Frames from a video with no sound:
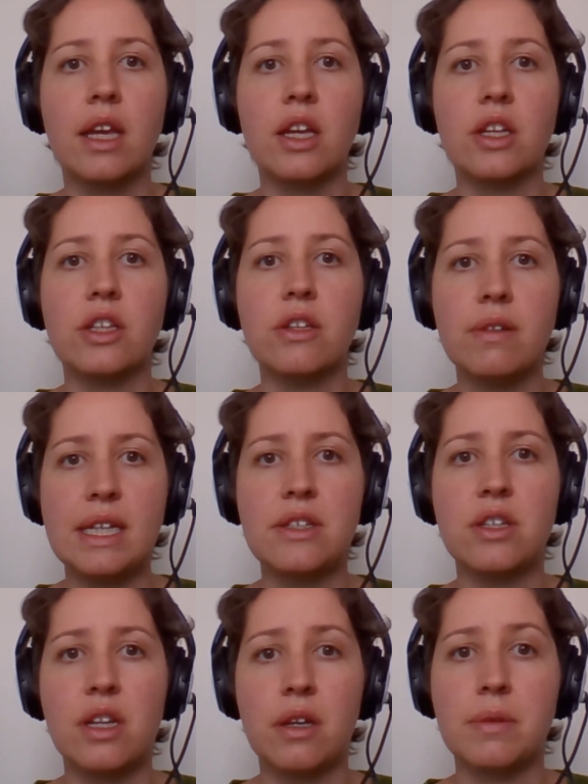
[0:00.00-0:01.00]
You need
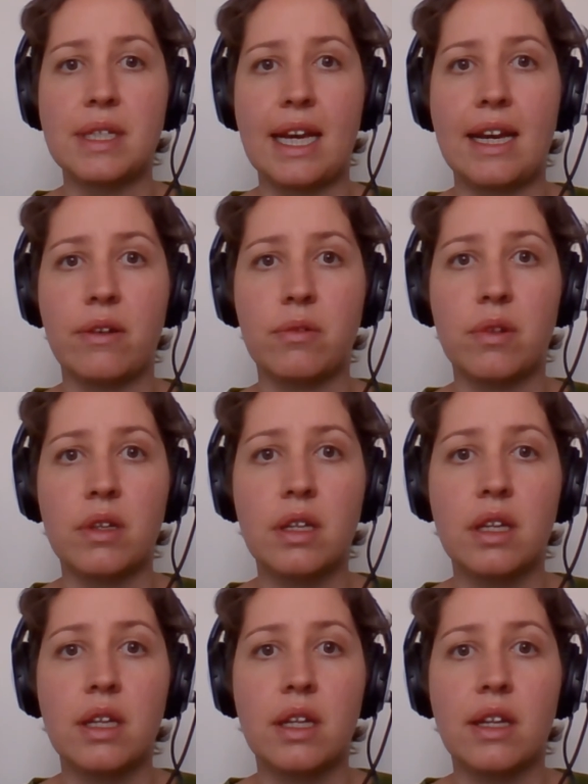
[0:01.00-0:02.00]
to note down
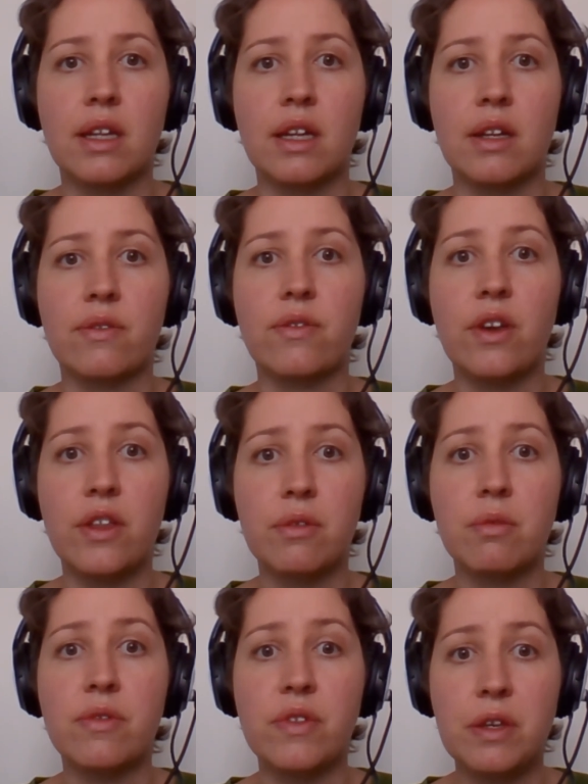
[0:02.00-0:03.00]

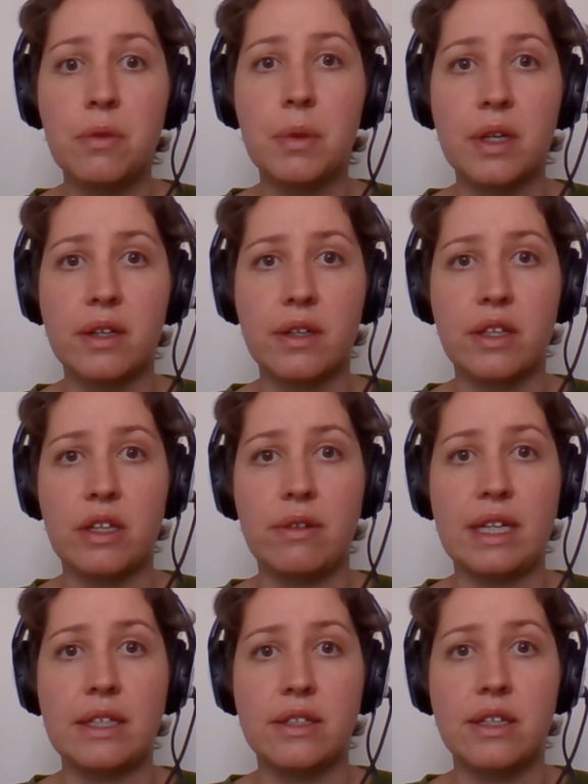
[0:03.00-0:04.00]
further review work that you
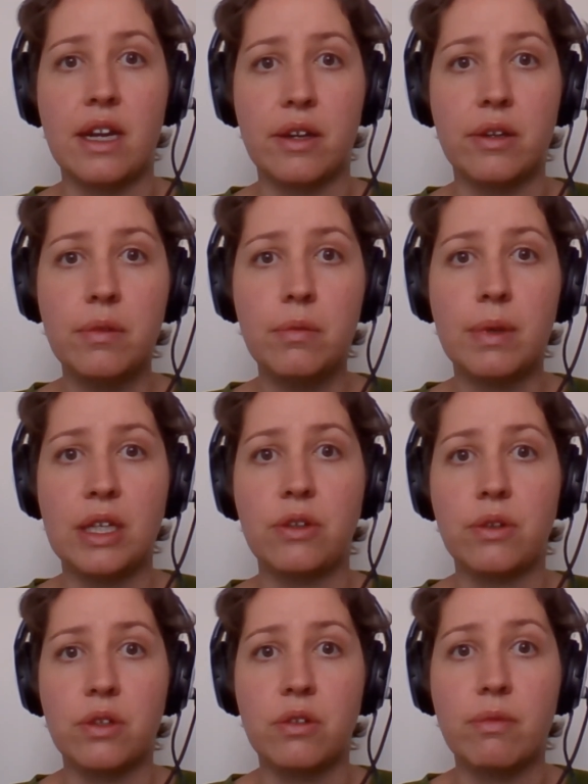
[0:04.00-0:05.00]
need to know when you
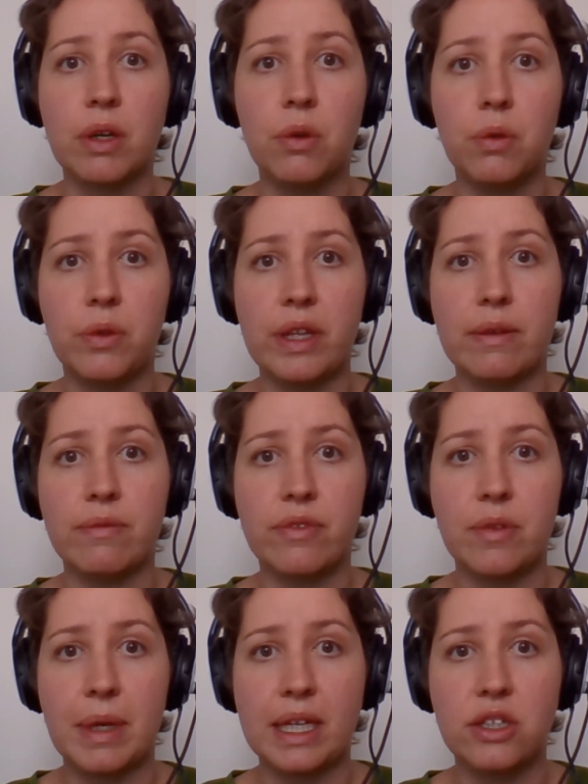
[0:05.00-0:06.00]
couldn't recall the
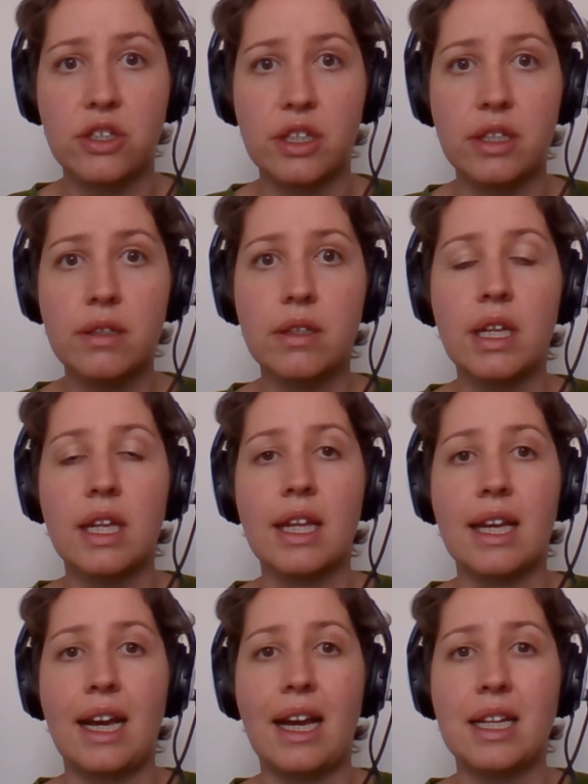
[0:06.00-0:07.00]
information,
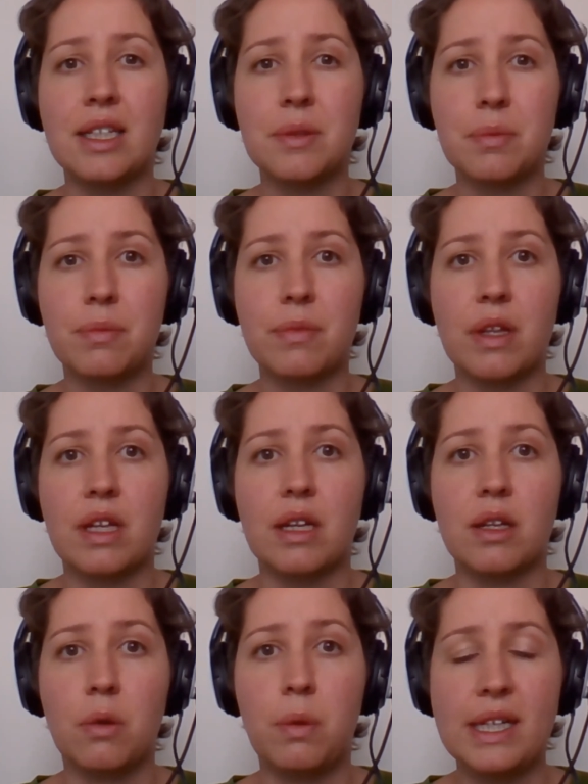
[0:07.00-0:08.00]
and
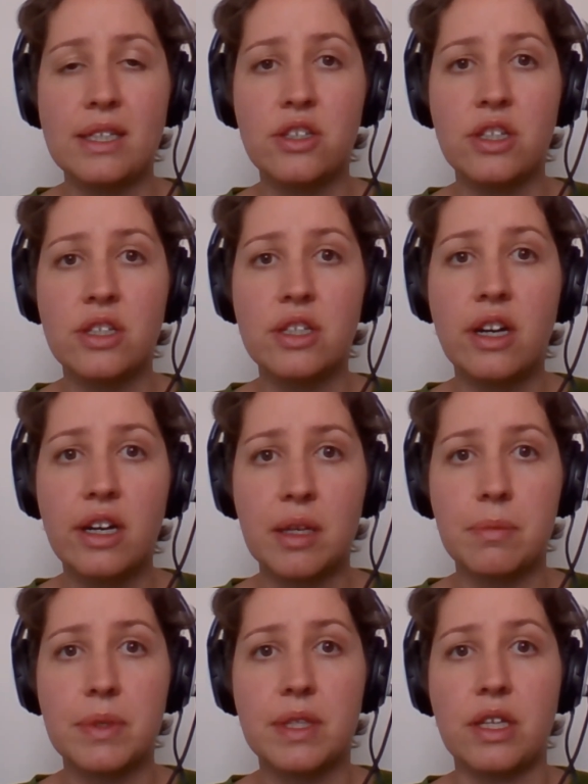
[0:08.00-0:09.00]
question
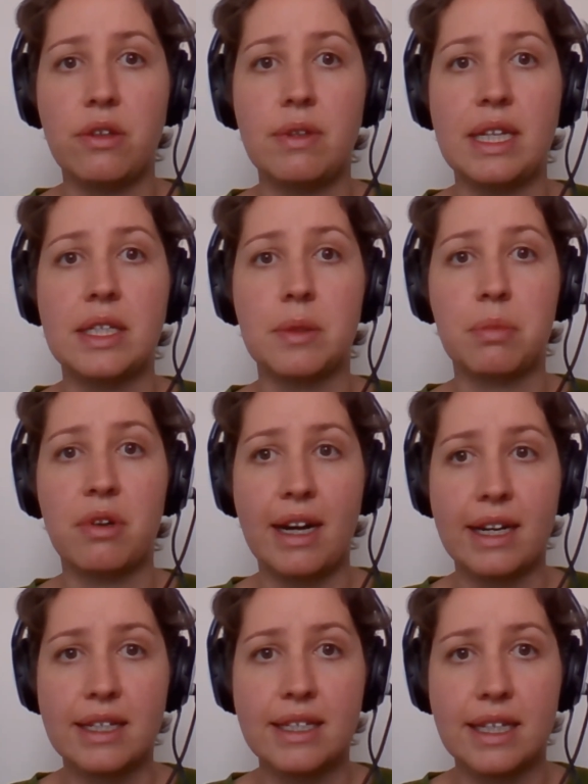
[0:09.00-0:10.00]
types that you need to
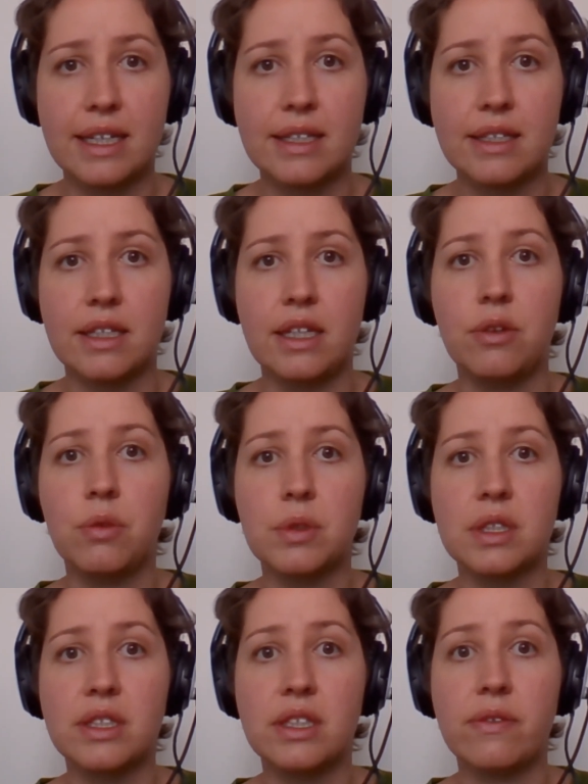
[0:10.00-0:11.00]
practice in
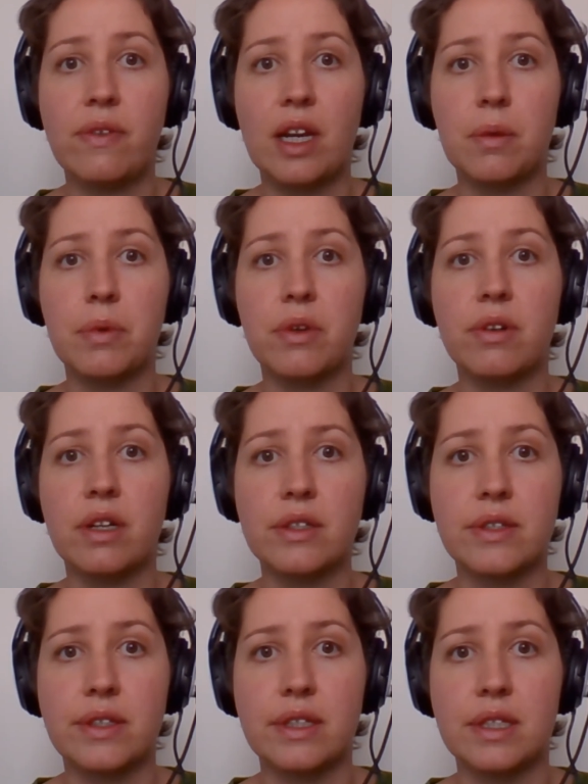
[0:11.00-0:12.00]
order to develop your
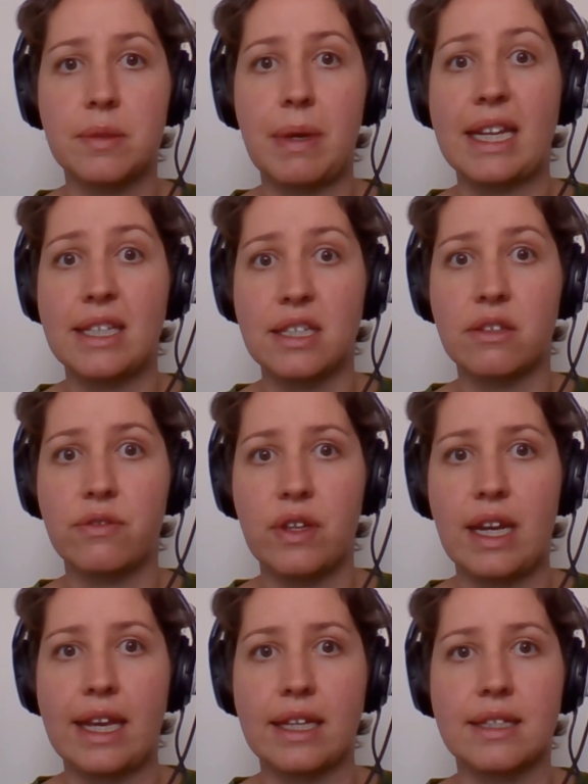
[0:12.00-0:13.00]
answers better for
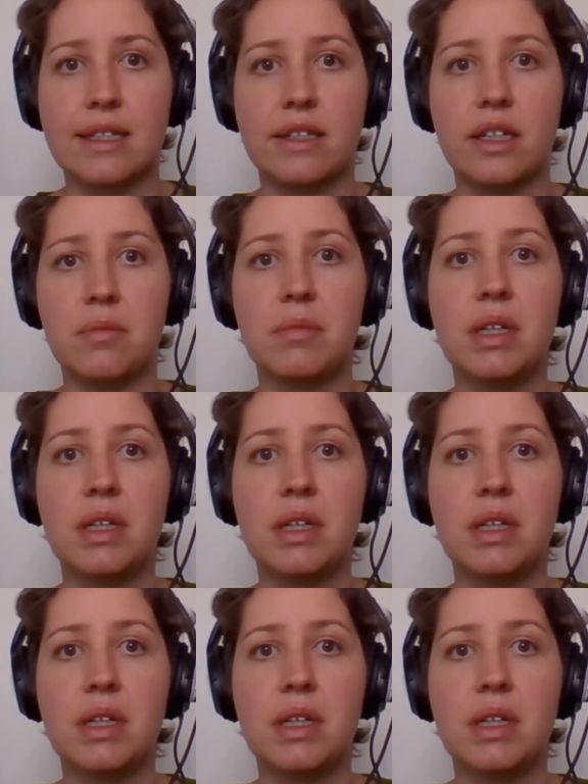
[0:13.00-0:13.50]
next time.